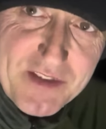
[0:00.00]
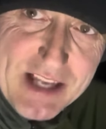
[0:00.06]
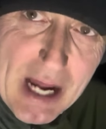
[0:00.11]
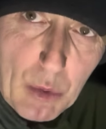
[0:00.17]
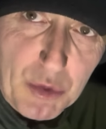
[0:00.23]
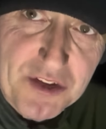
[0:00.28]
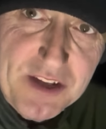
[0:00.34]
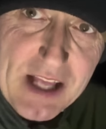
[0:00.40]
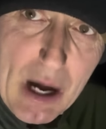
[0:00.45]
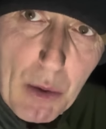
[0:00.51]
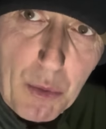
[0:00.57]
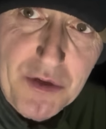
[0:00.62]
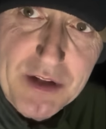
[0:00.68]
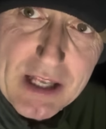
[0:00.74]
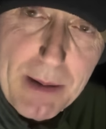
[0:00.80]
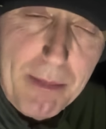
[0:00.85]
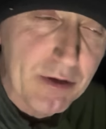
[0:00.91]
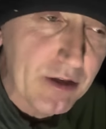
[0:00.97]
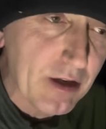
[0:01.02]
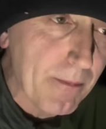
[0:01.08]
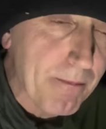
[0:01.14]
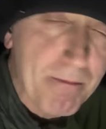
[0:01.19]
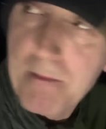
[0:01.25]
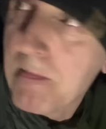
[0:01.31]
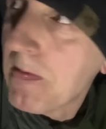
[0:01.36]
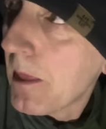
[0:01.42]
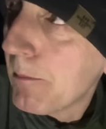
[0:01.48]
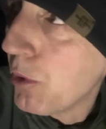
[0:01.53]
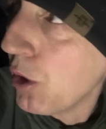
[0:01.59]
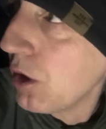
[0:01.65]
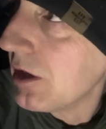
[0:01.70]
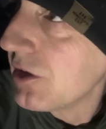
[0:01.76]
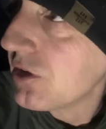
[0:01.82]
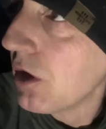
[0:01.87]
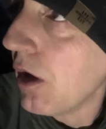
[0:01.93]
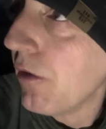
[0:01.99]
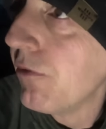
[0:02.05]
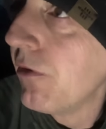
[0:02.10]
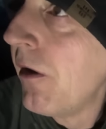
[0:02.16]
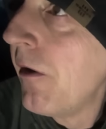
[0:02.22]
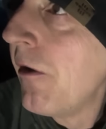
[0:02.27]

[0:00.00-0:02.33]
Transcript: doubts I was able to pull this off.